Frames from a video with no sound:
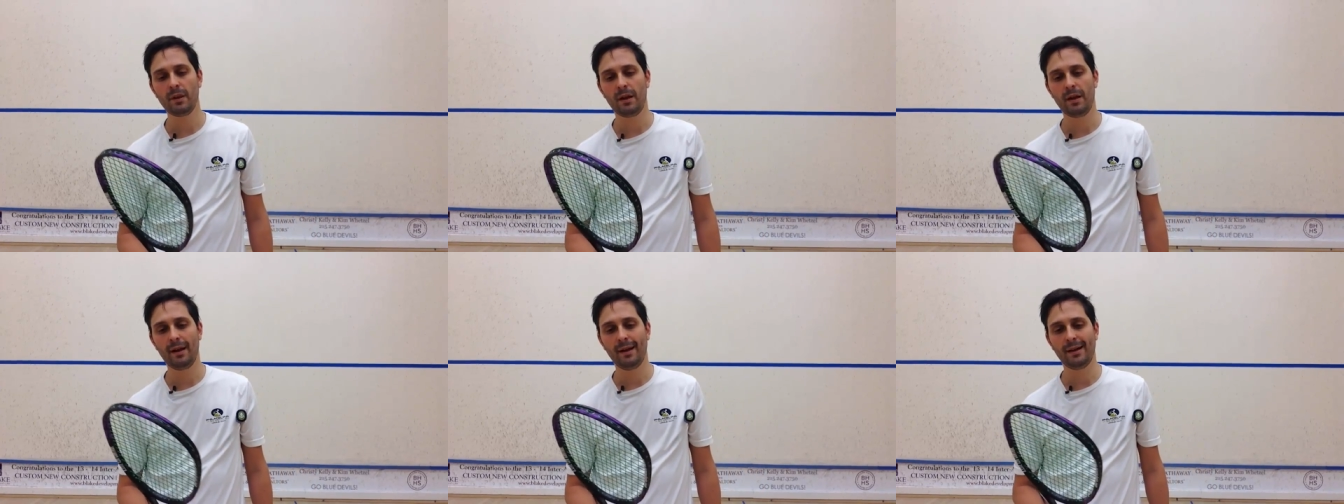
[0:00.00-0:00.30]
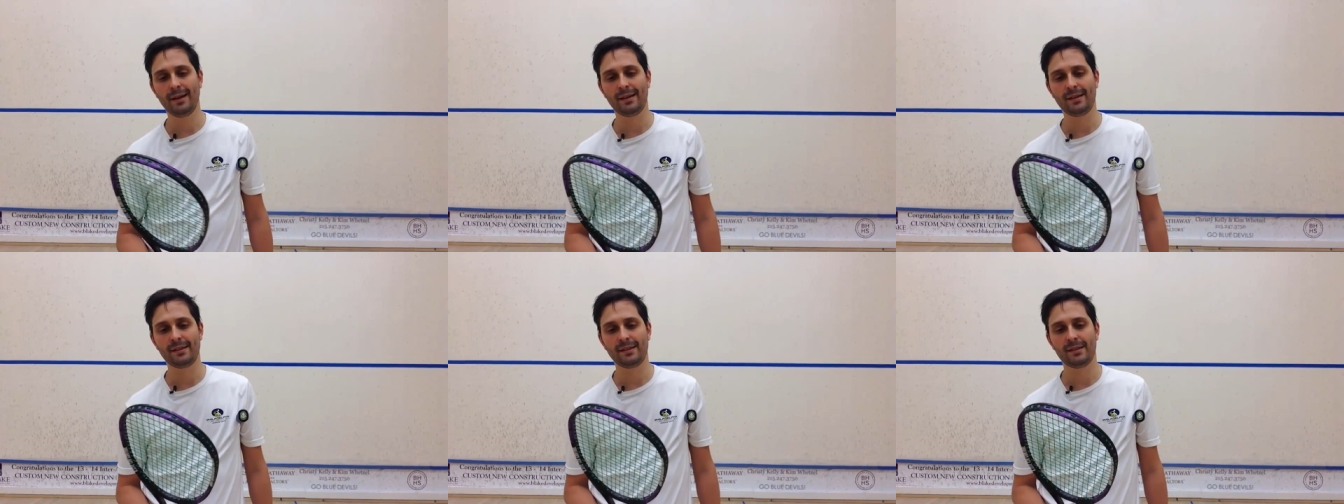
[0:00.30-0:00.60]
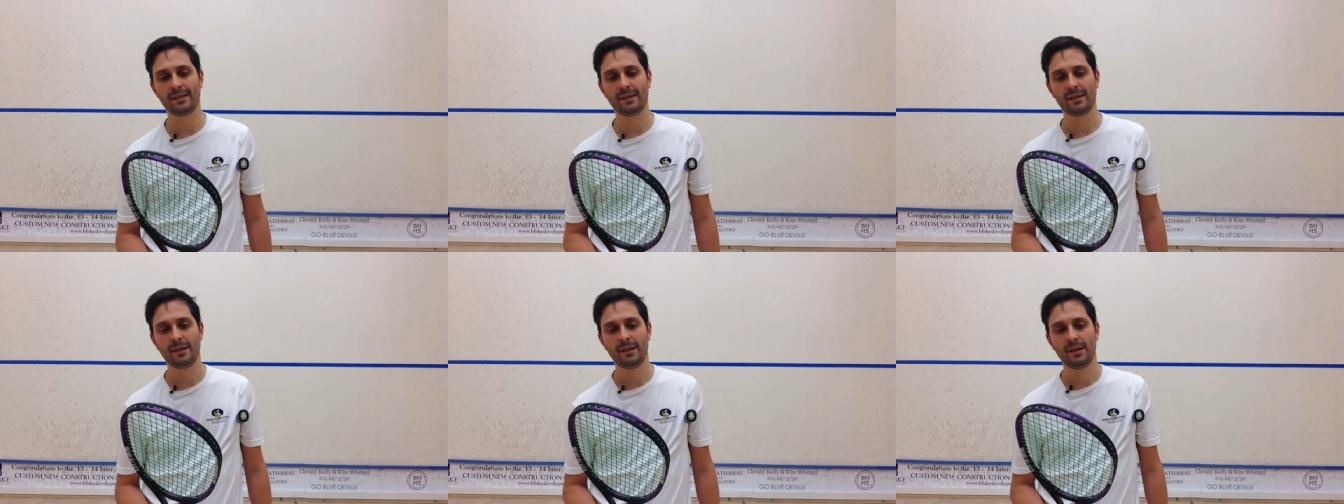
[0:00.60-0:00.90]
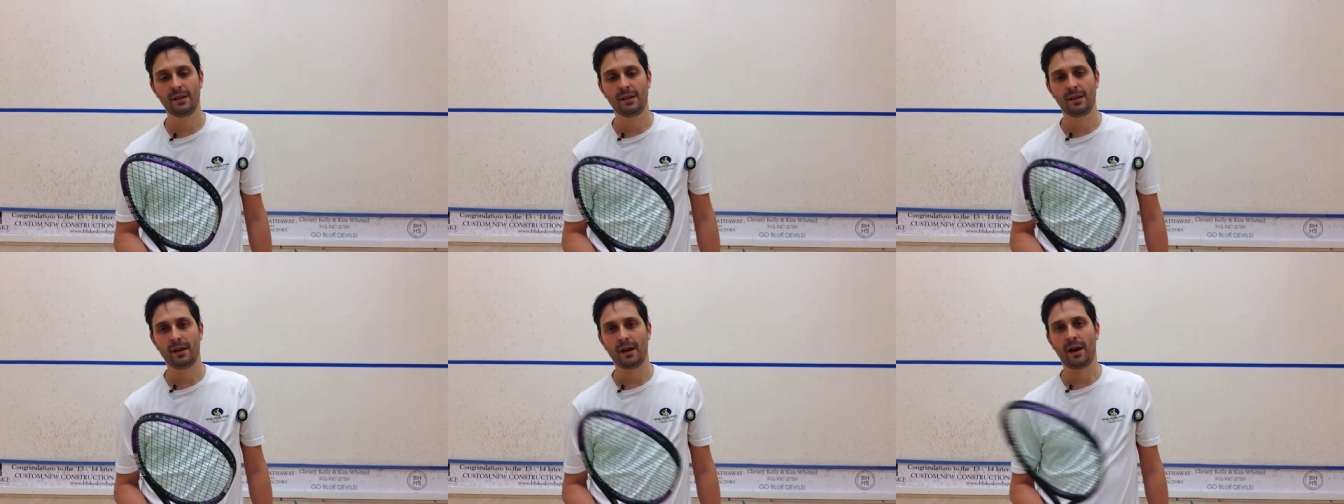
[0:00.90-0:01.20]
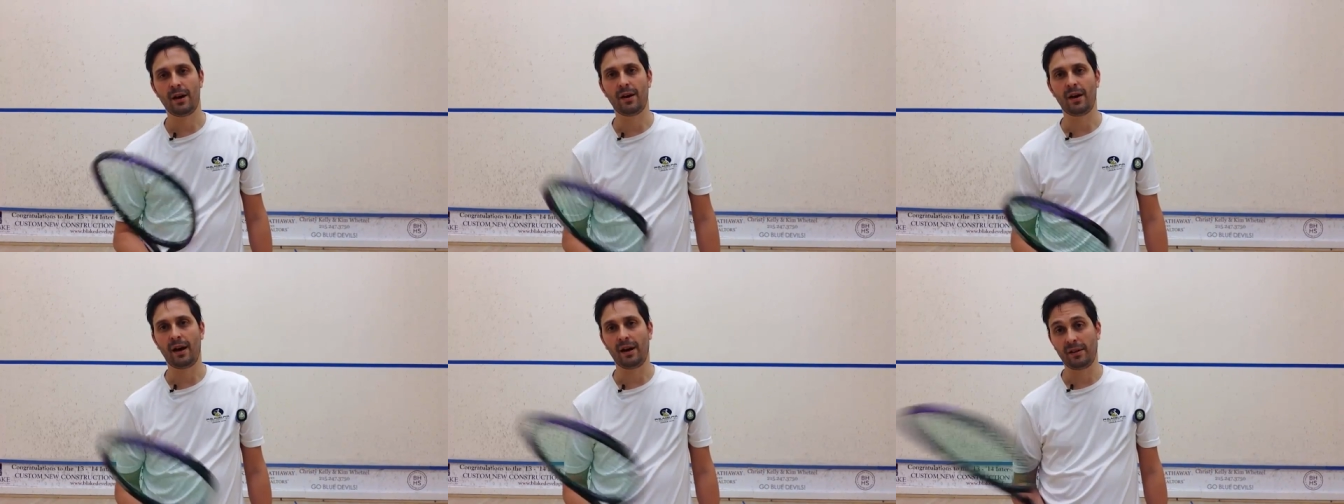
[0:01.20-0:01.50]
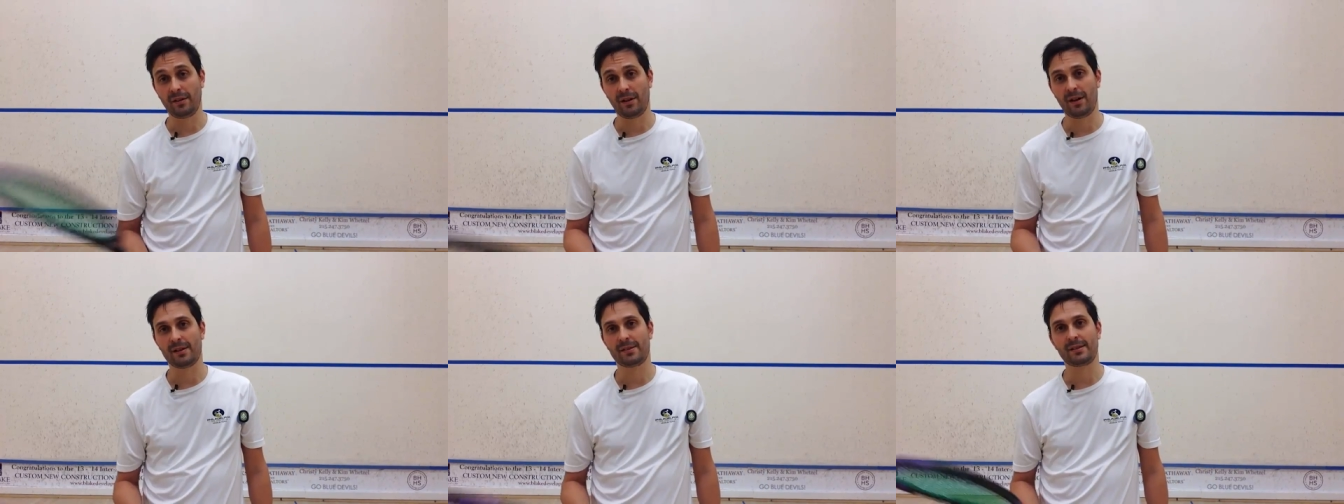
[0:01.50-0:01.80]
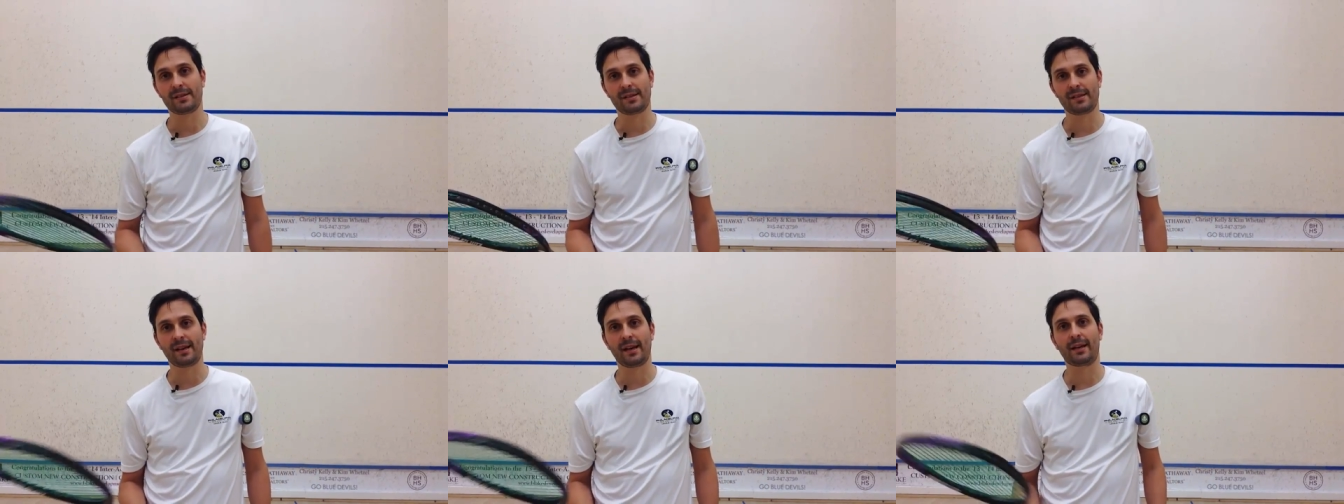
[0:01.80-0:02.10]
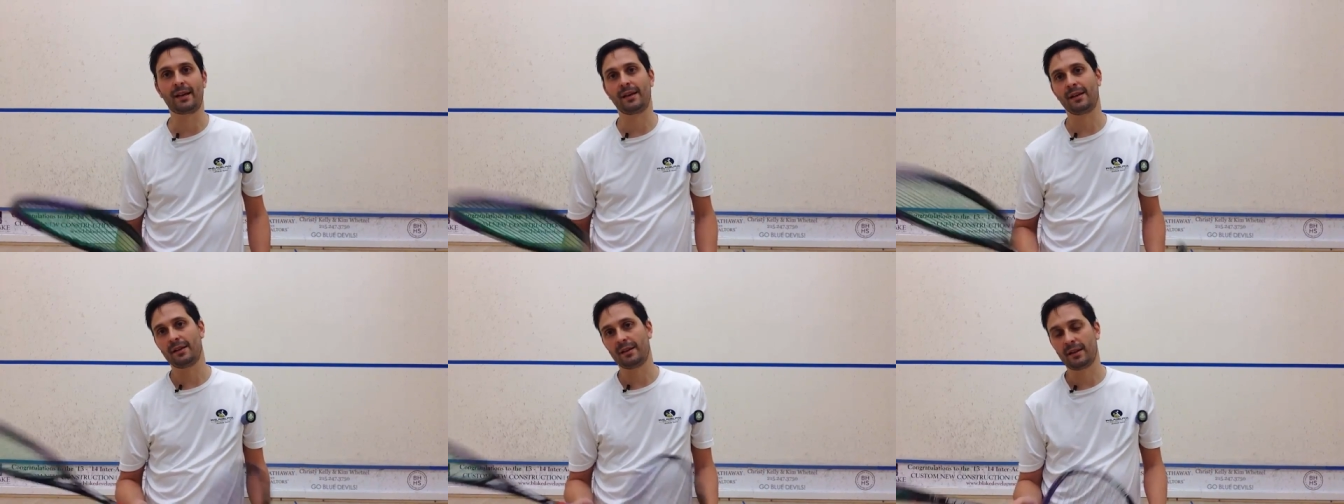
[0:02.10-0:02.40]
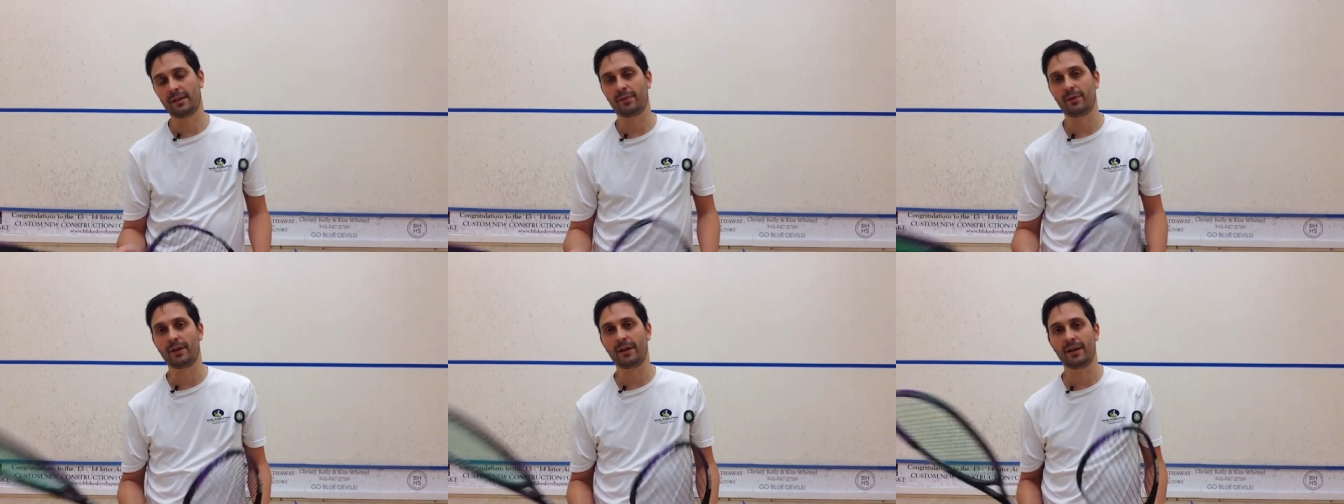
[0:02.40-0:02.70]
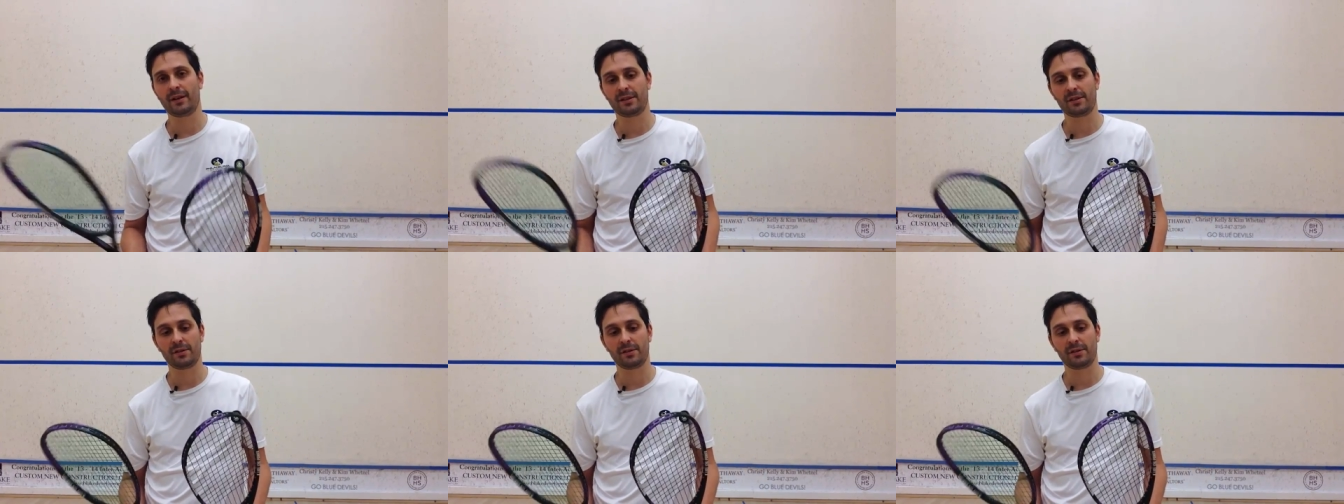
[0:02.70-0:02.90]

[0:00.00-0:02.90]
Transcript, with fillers: And I, lost the second and then went on